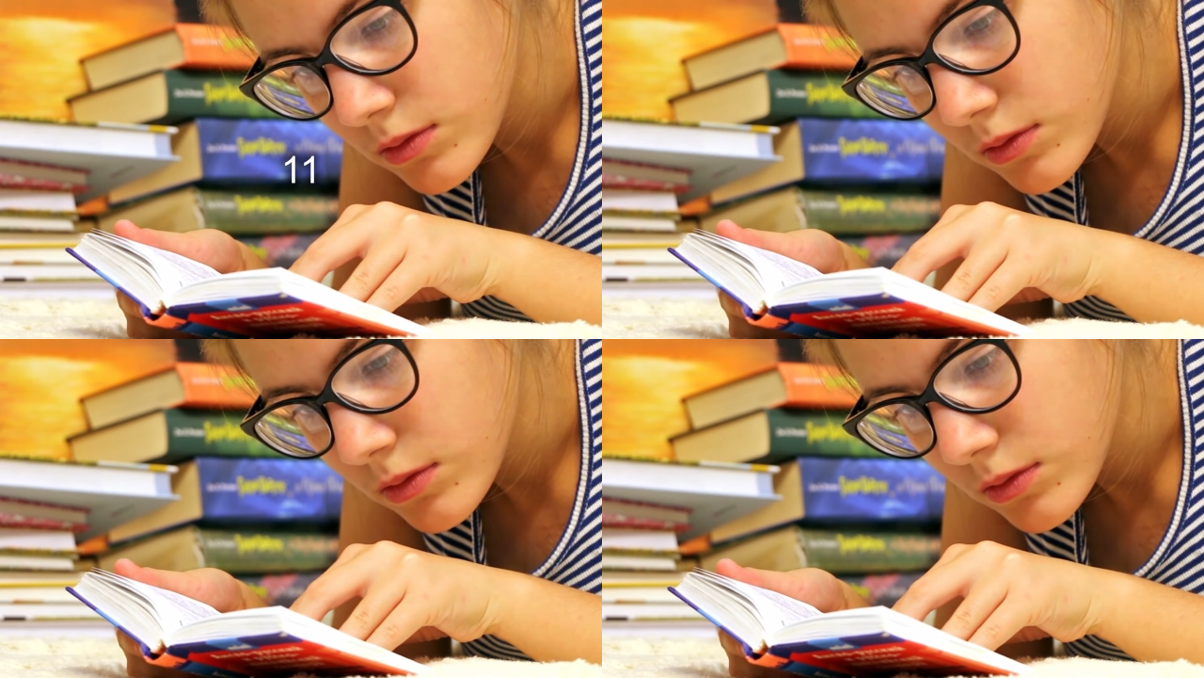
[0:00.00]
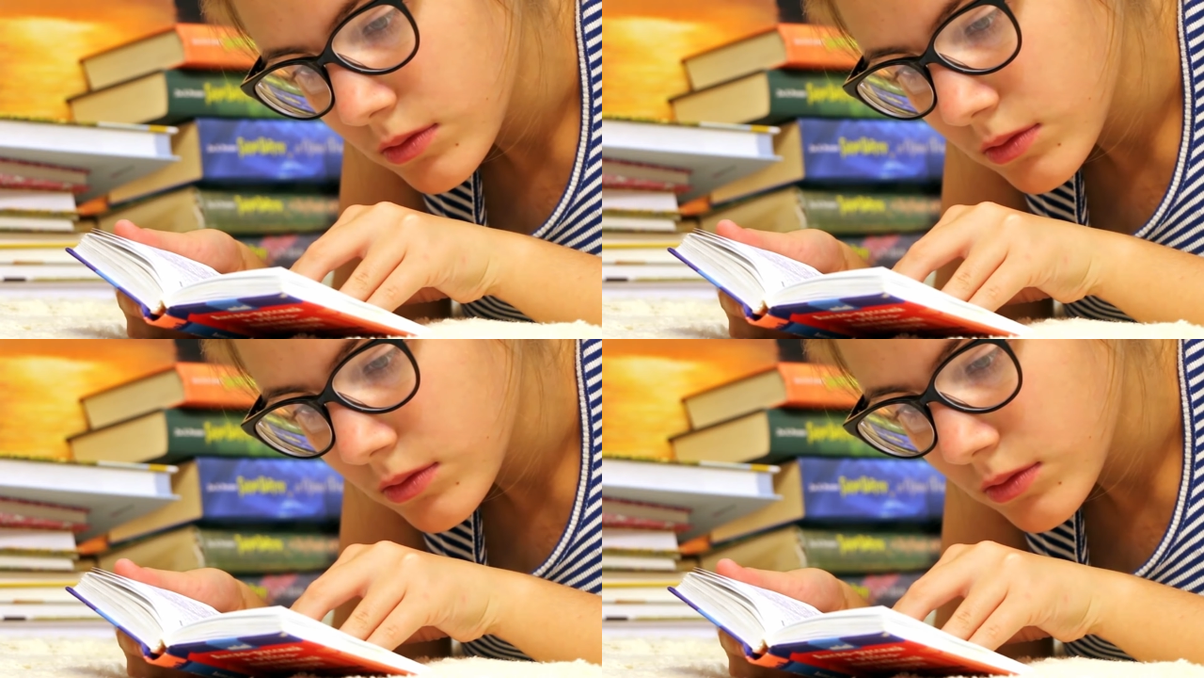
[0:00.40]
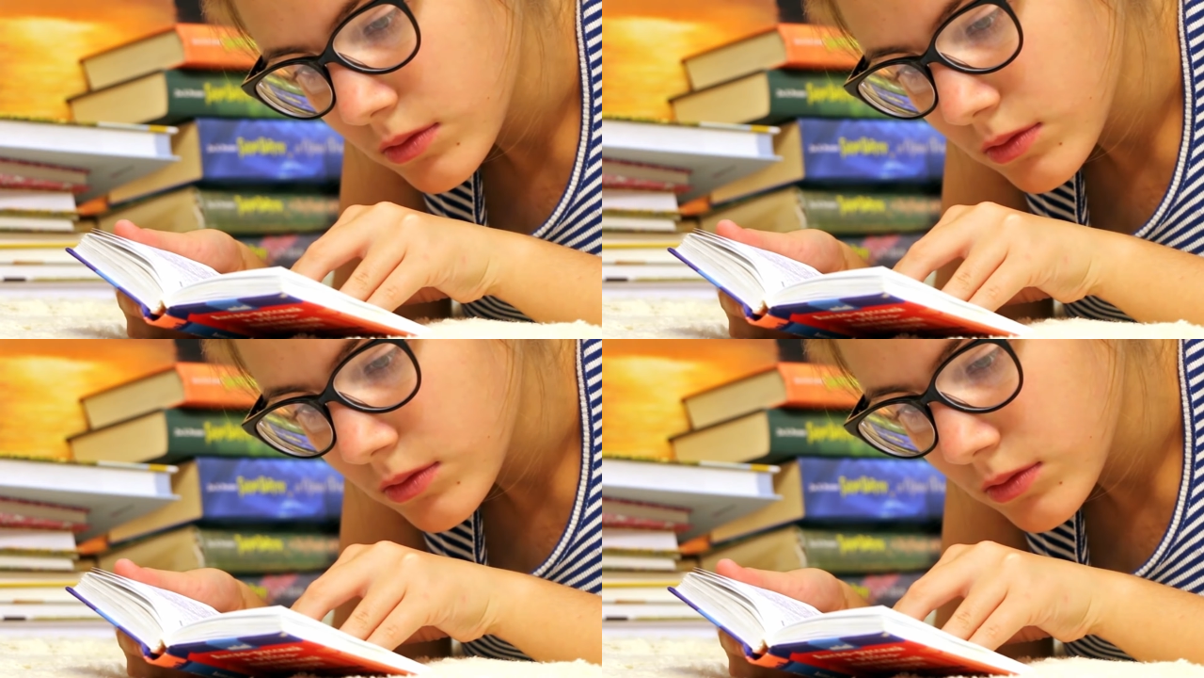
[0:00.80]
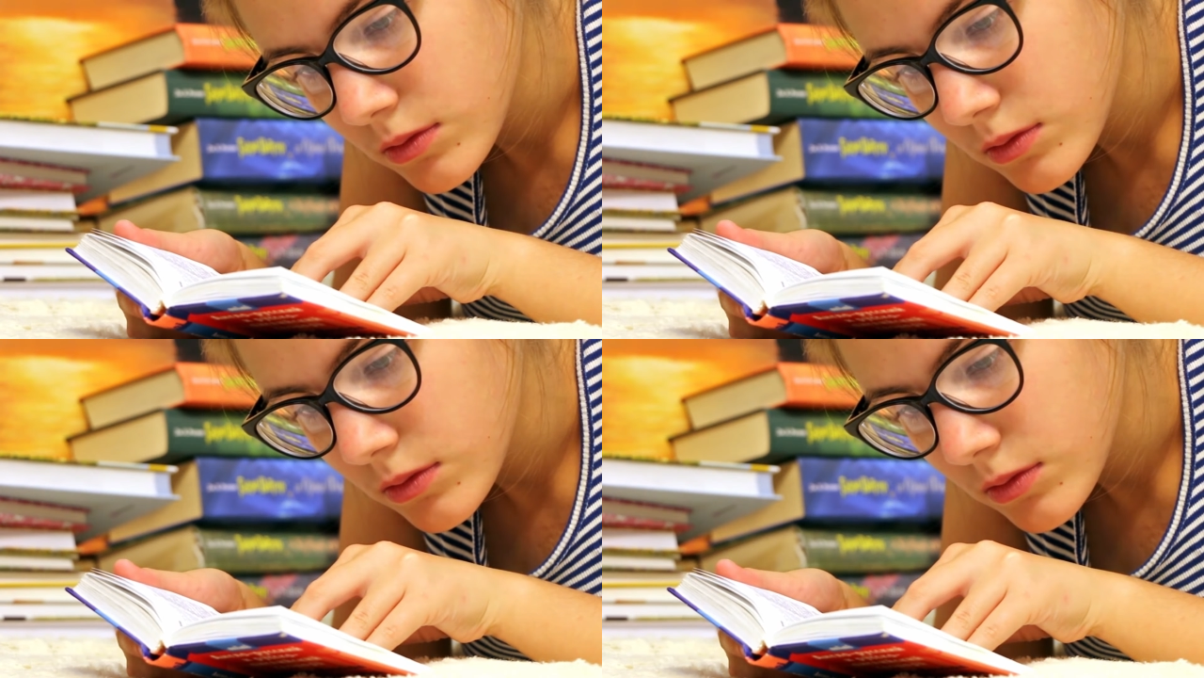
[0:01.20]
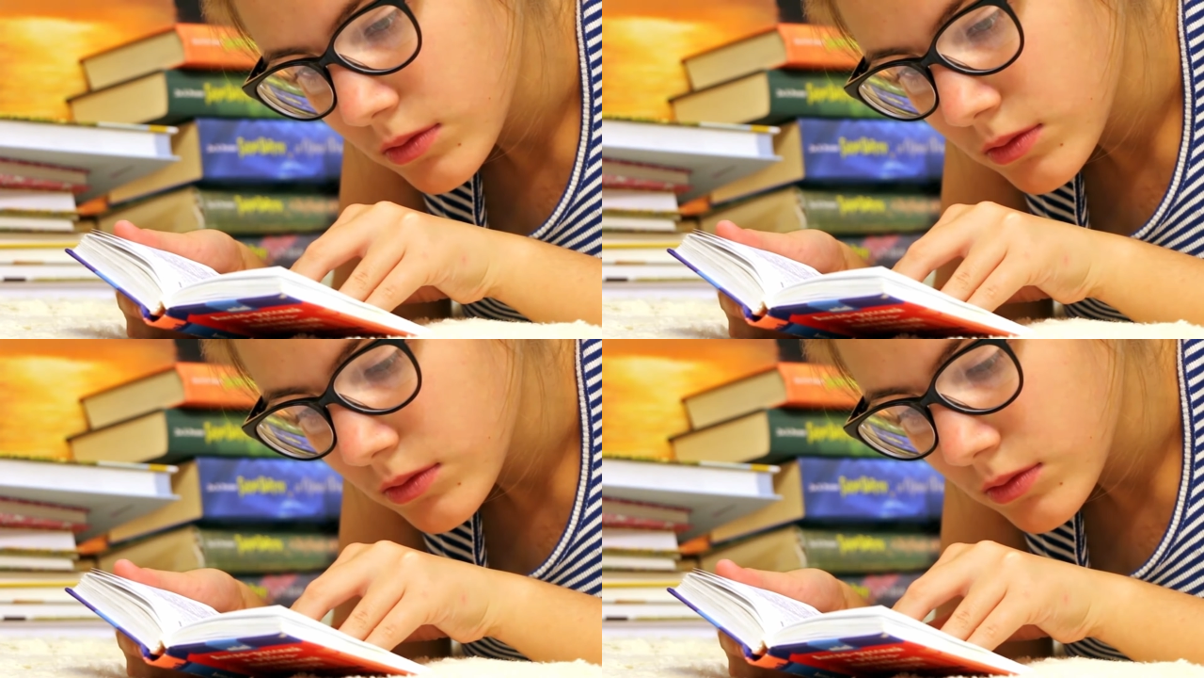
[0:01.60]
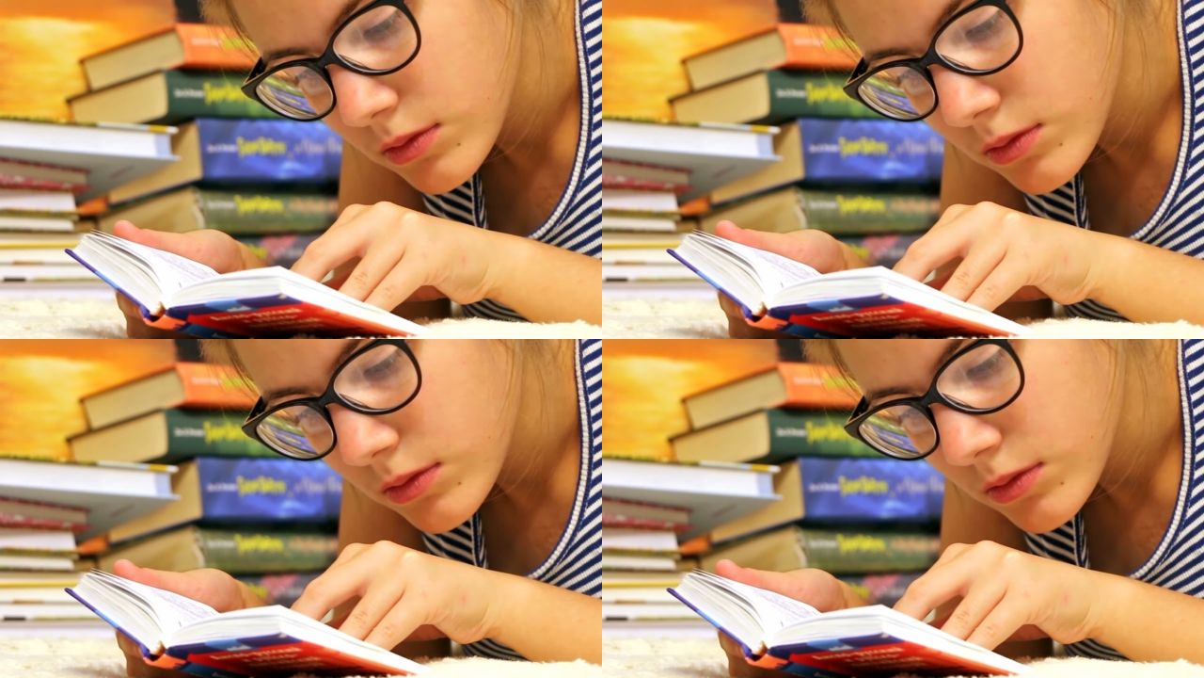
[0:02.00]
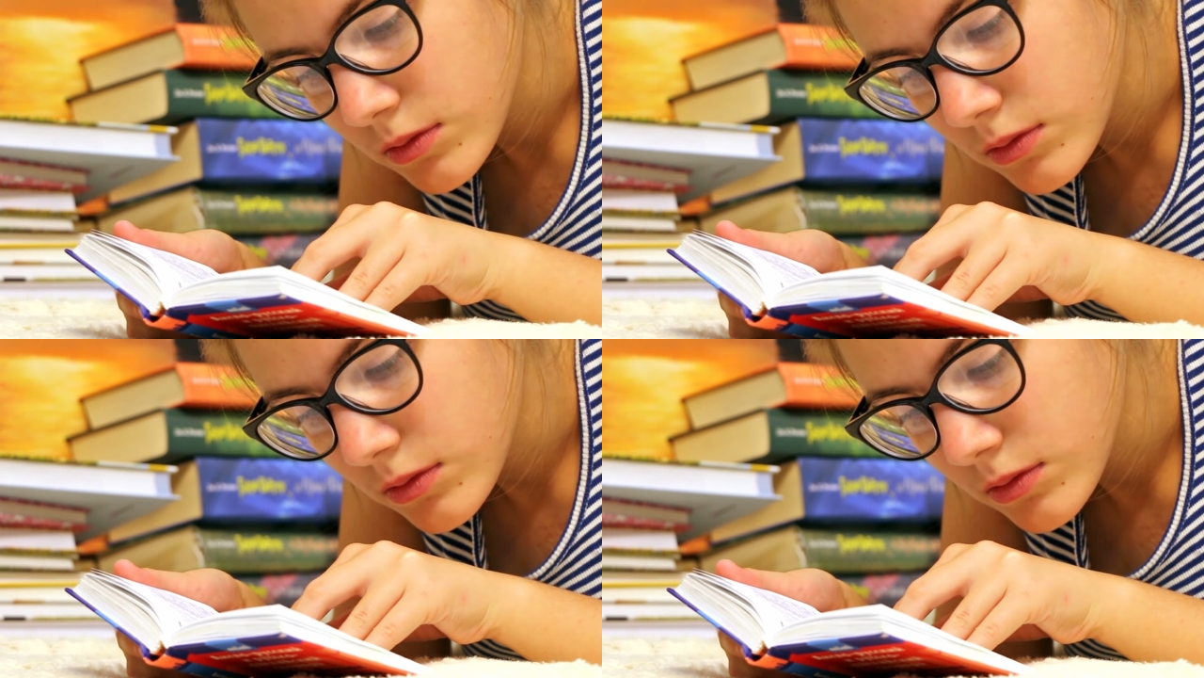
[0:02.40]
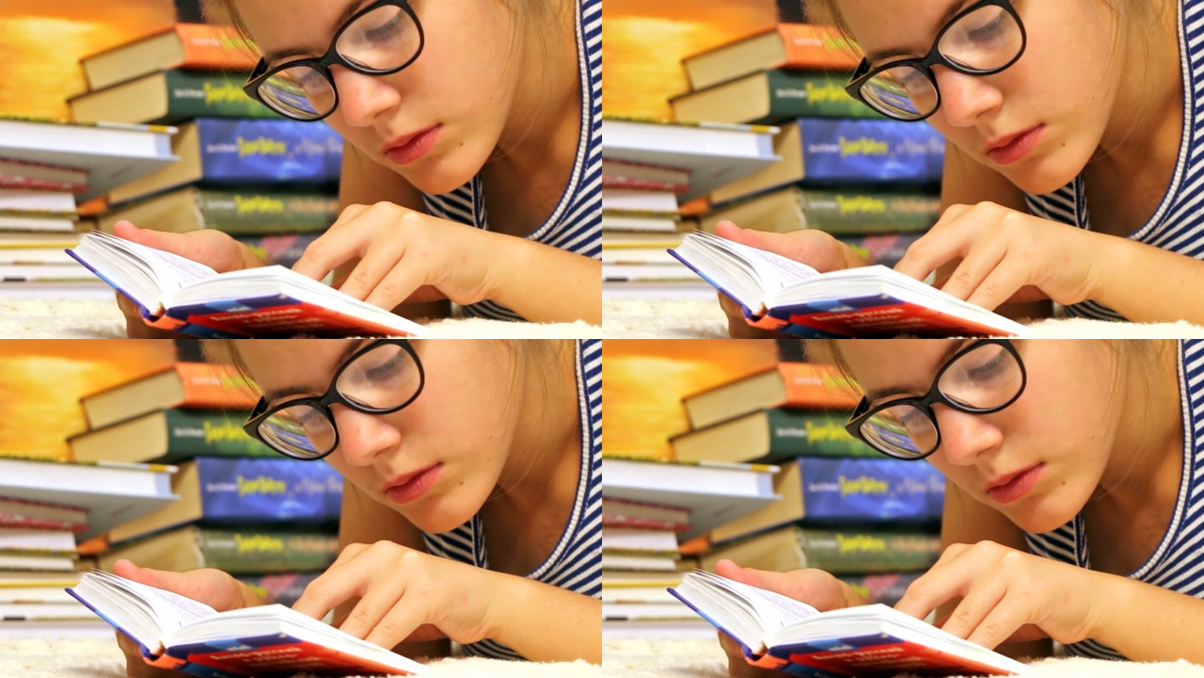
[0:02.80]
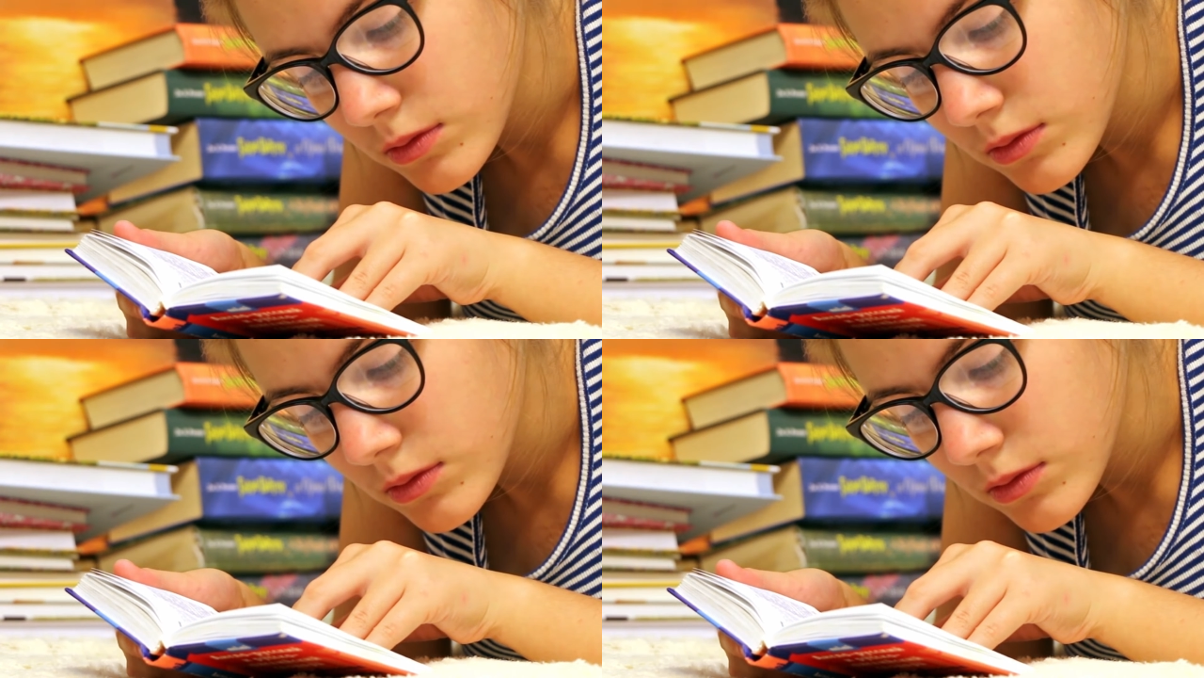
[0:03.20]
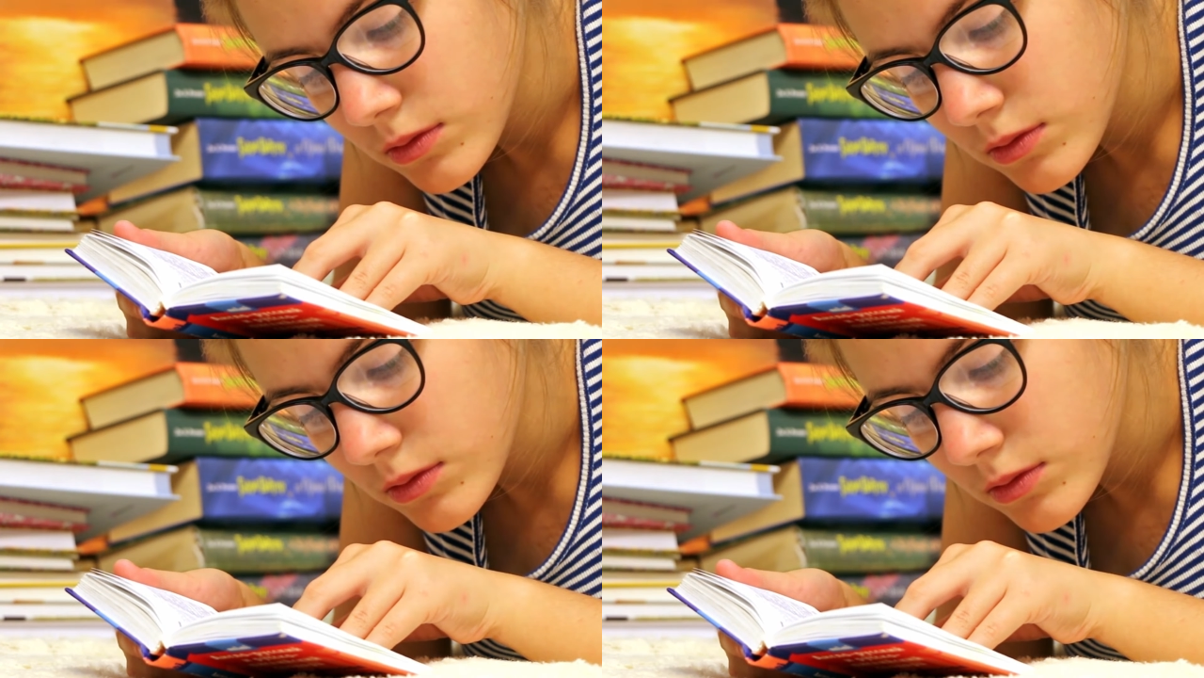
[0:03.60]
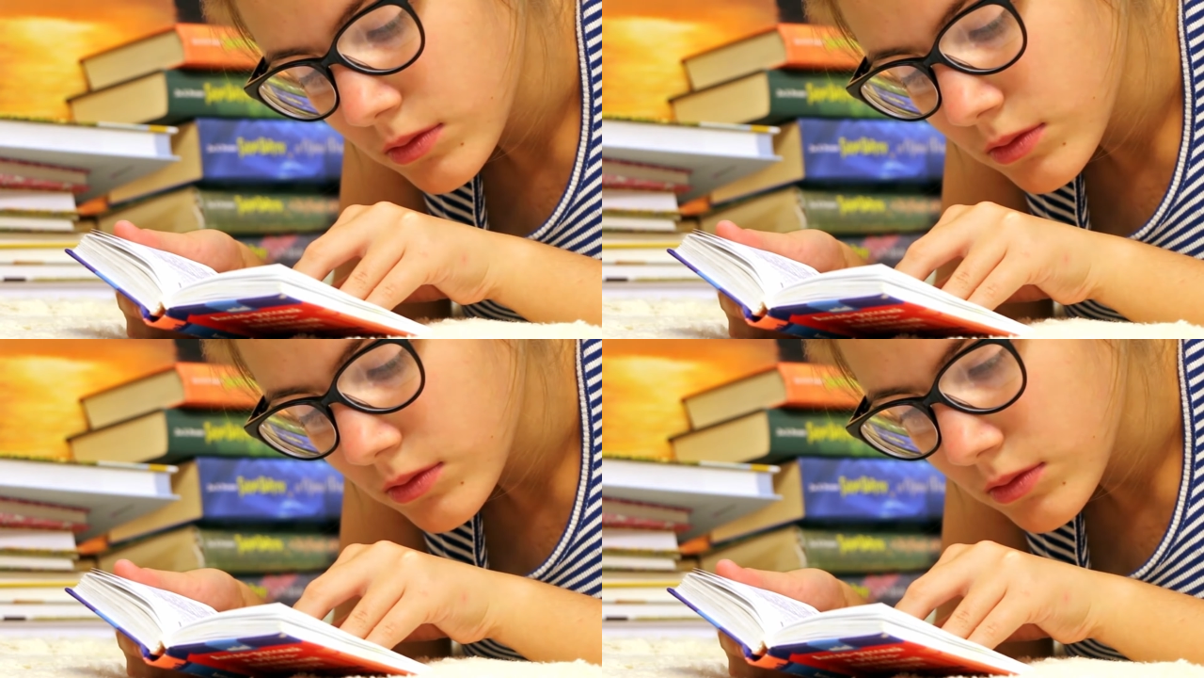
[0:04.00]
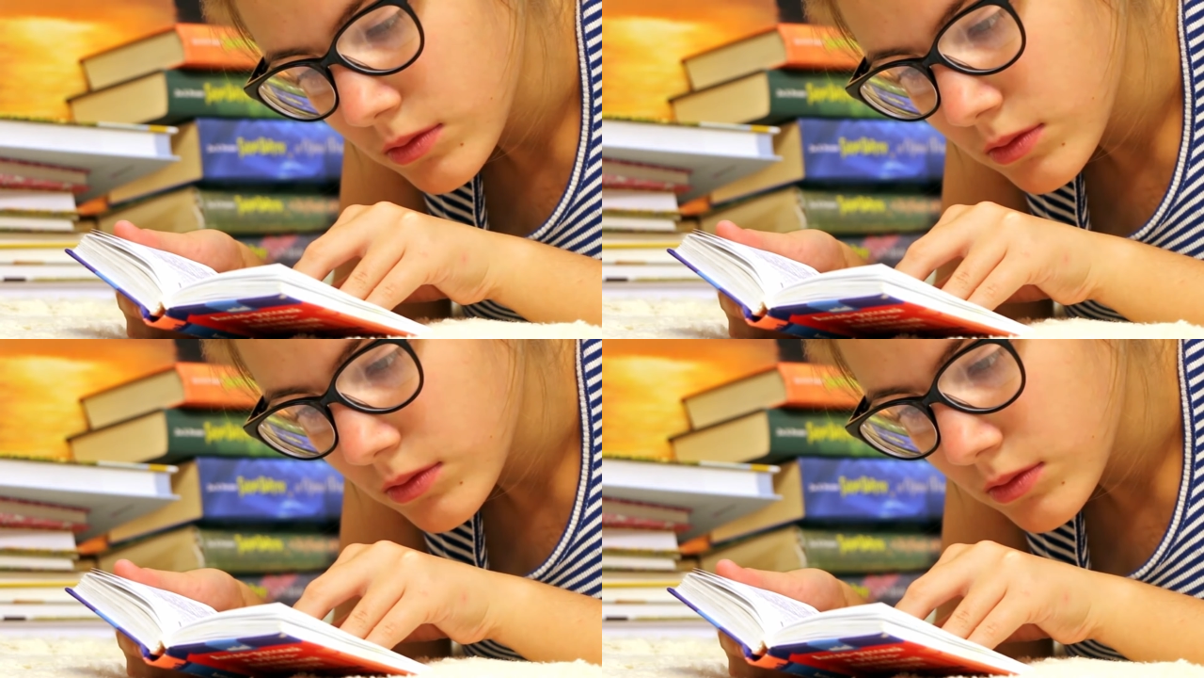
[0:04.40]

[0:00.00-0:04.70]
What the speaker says: [unreadable: no face in view]